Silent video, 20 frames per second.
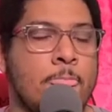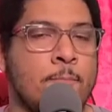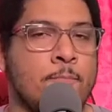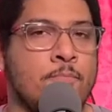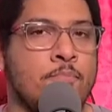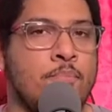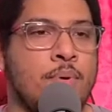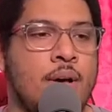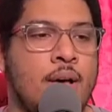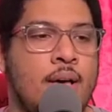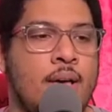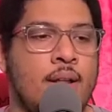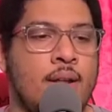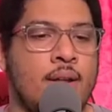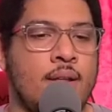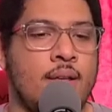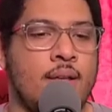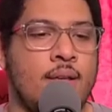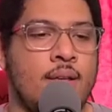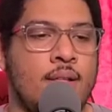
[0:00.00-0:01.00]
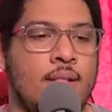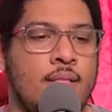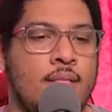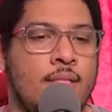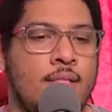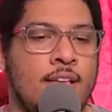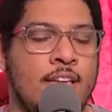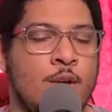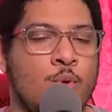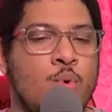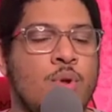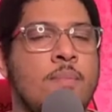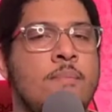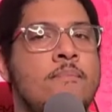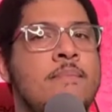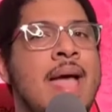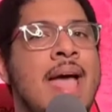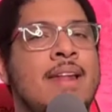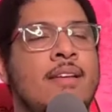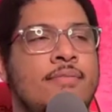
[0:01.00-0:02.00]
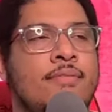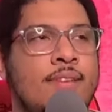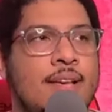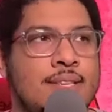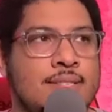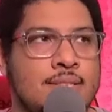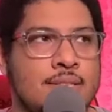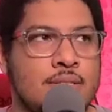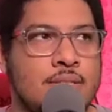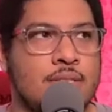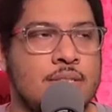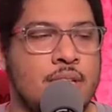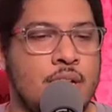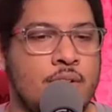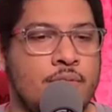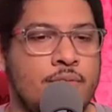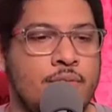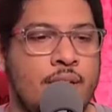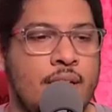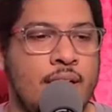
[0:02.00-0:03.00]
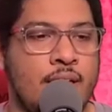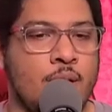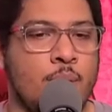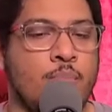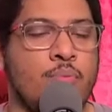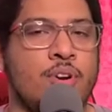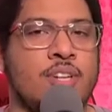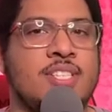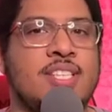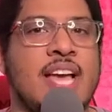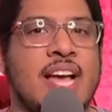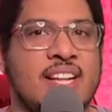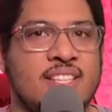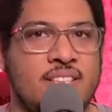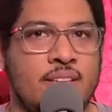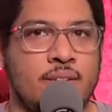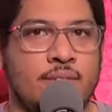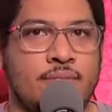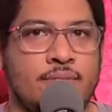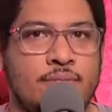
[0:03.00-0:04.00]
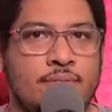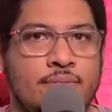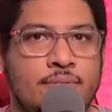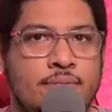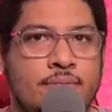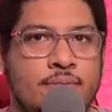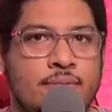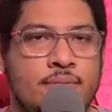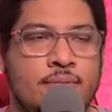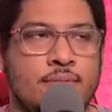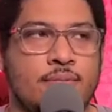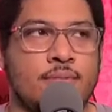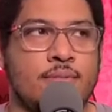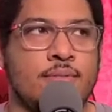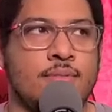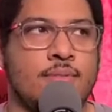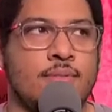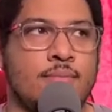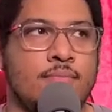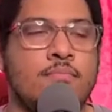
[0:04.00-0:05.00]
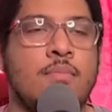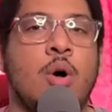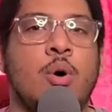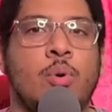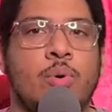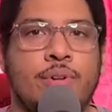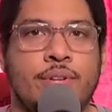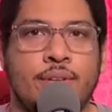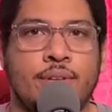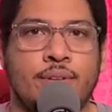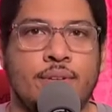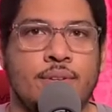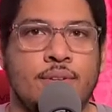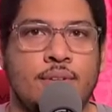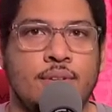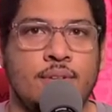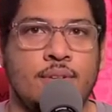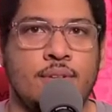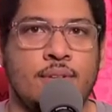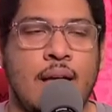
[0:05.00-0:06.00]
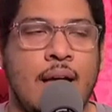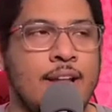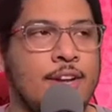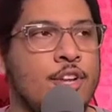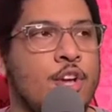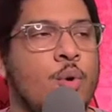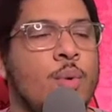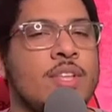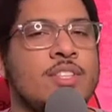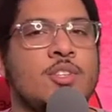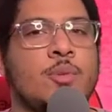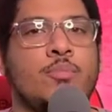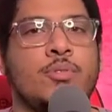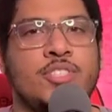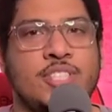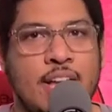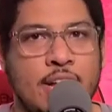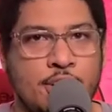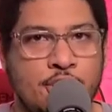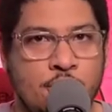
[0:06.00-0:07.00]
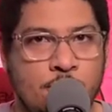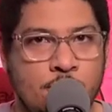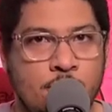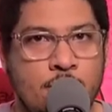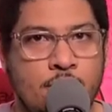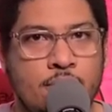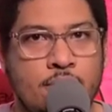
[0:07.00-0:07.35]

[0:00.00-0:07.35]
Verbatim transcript: but it would manifest itself in a protective mode. I'd go into protection mode.